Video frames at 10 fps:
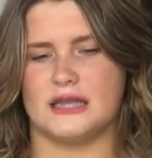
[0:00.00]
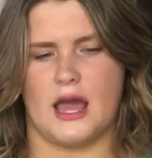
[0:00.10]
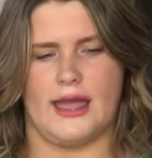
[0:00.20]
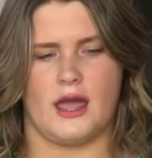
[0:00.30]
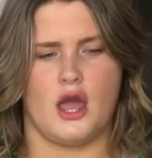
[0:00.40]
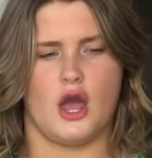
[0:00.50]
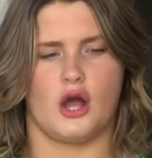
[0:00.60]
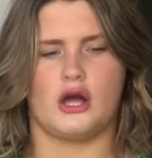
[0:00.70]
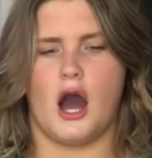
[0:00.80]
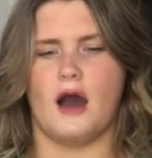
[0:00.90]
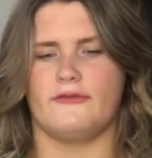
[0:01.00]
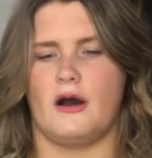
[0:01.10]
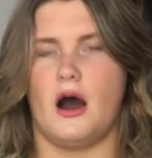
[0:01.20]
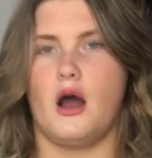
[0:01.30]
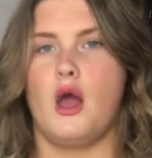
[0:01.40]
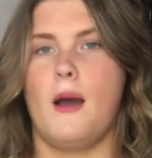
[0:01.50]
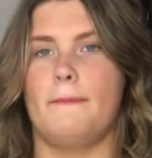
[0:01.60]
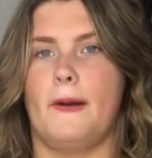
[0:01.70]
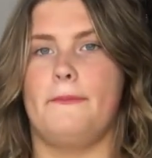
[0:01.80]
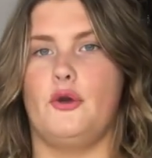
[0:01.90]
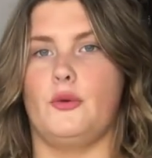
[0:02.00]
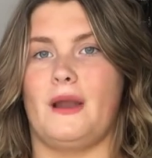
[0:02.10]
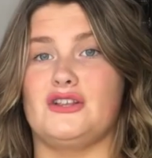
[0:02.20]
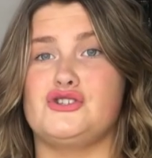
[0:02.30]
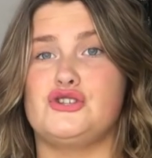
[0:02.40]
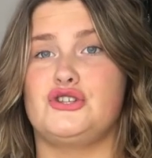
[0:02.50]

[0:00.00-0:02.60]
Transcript: like cover my boob like